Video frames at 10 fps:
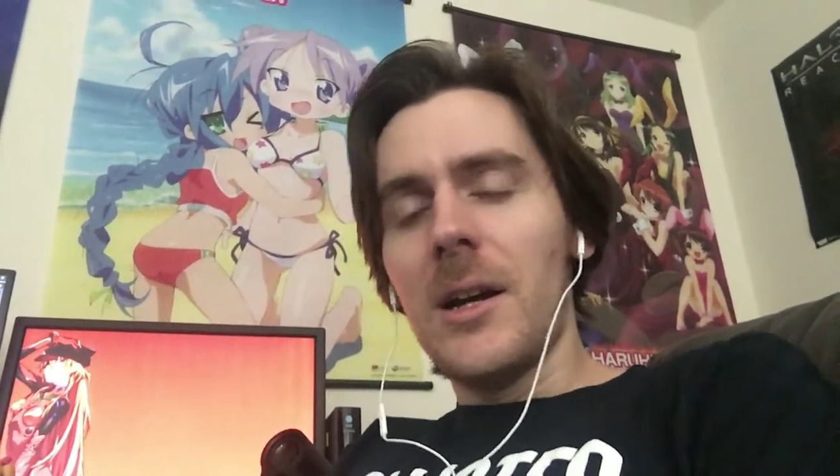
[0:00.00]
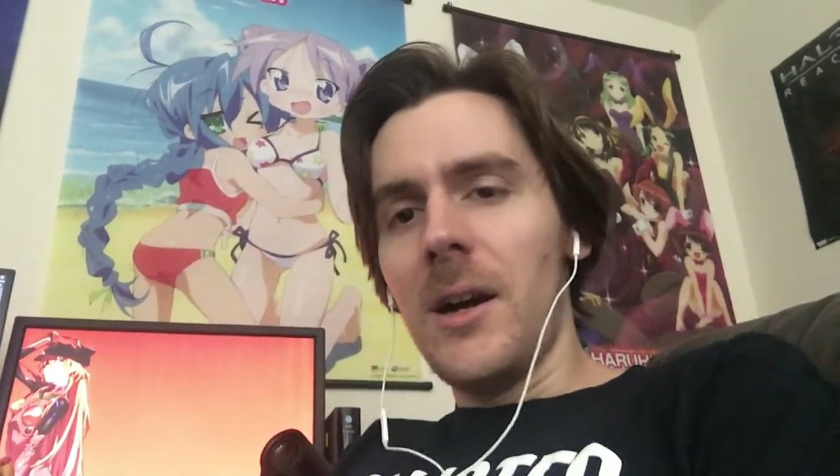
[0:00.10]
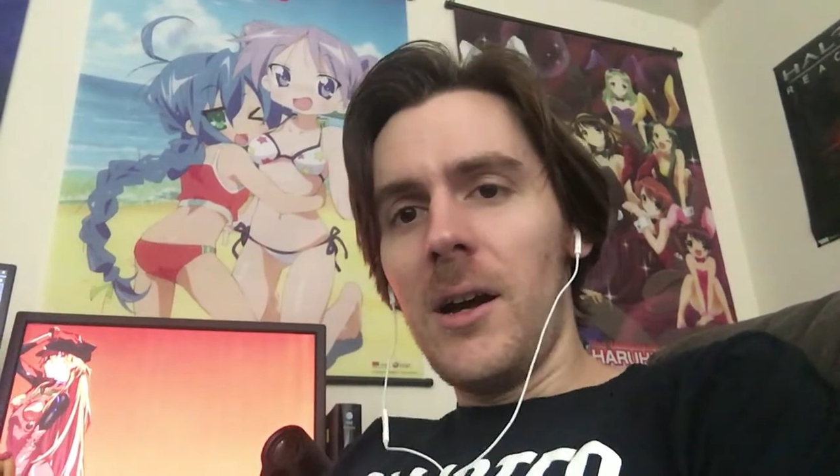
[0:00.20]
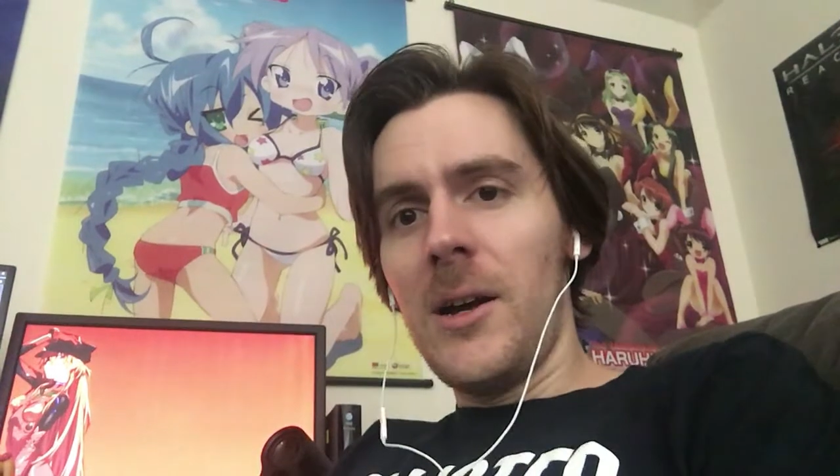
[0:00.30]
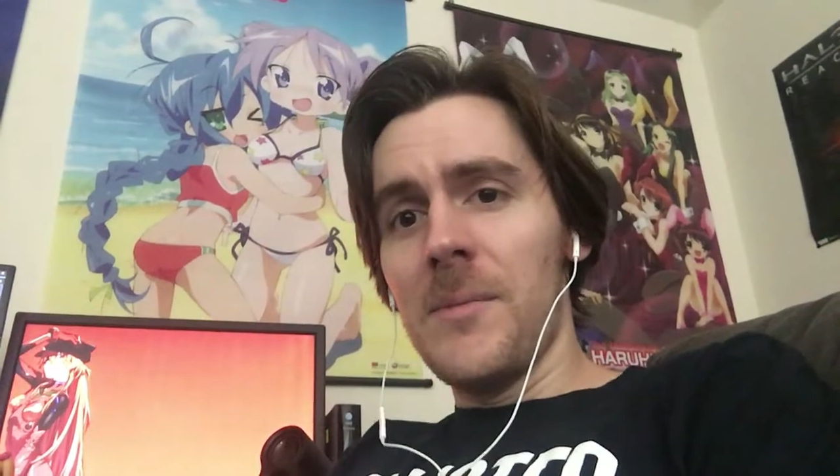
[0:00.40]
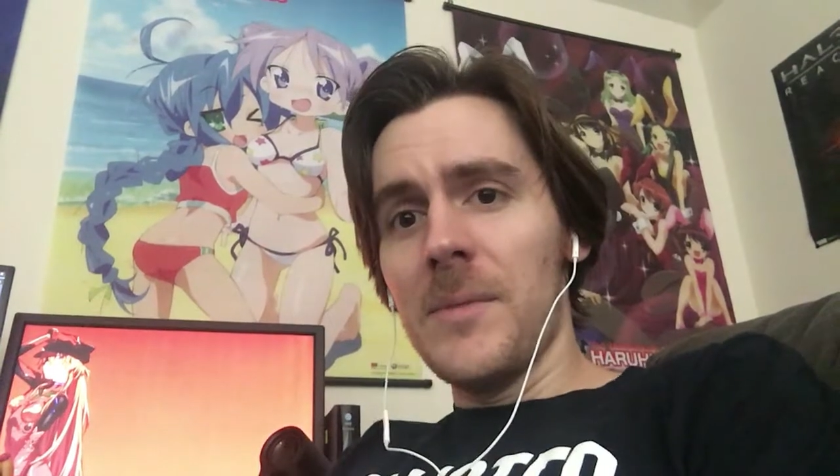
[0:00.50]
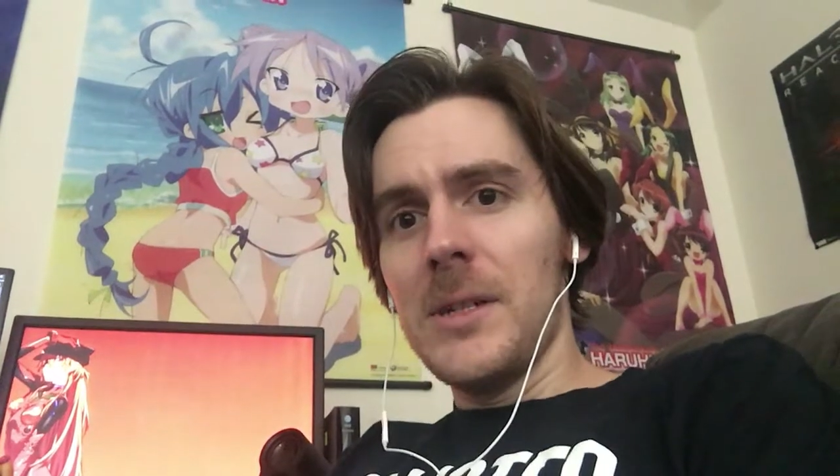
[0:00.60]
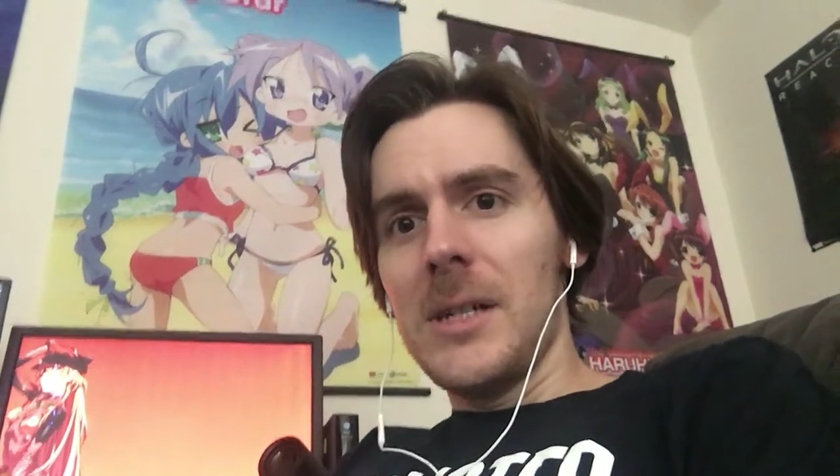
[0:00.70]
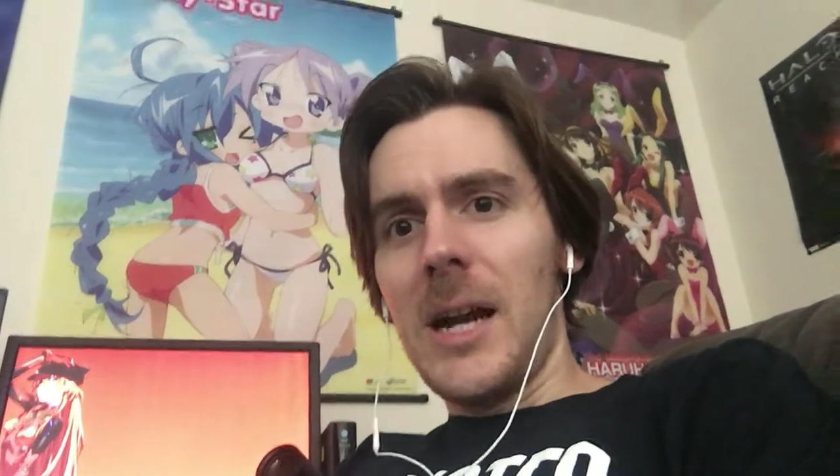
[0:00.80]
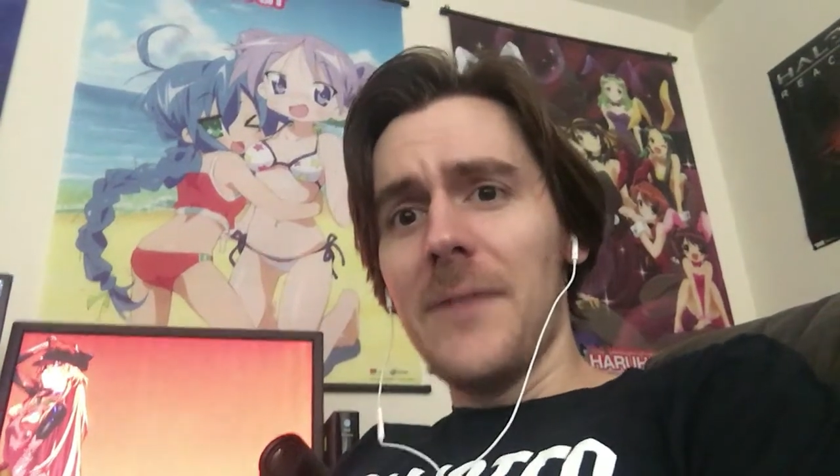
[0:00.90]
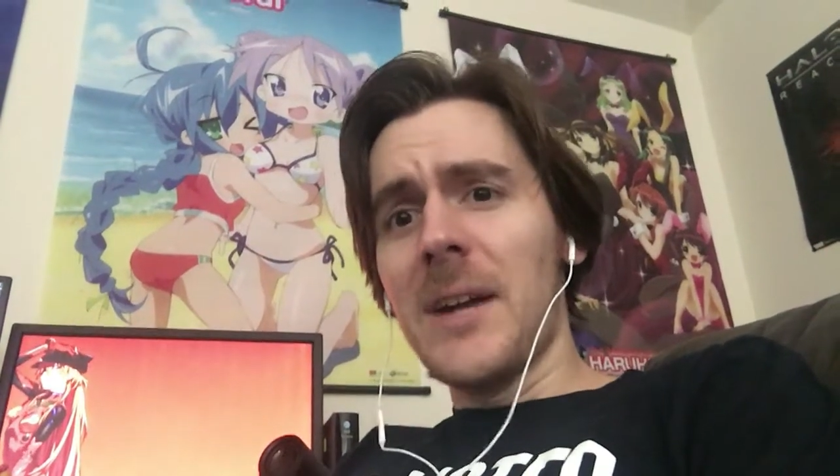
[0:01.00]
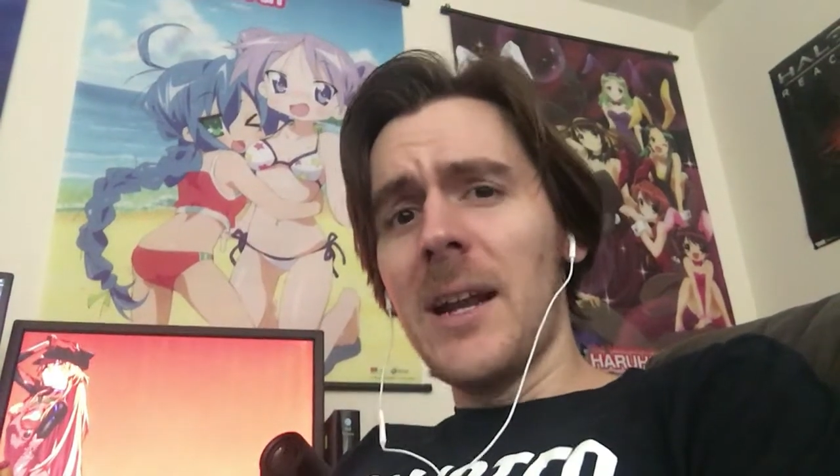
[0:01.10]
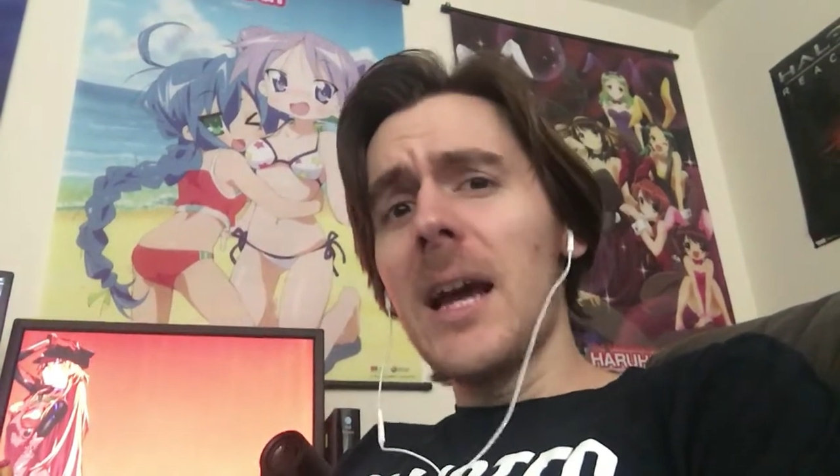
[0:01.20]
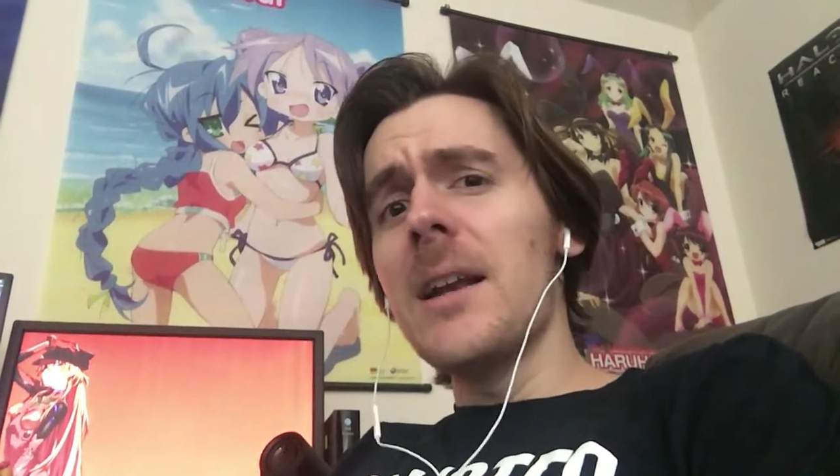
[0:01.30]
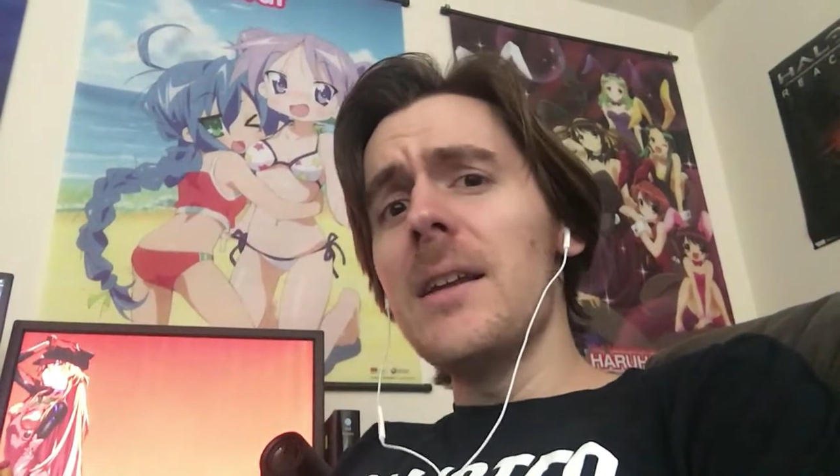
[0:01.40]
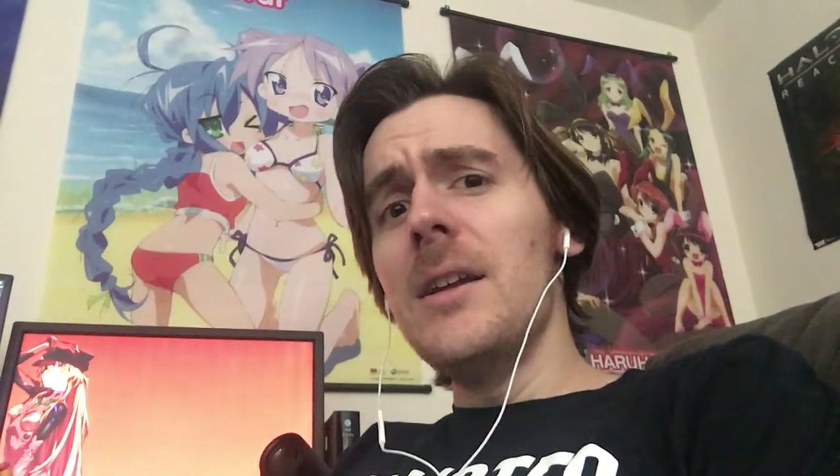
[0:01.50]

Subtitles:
I've kind of gotten an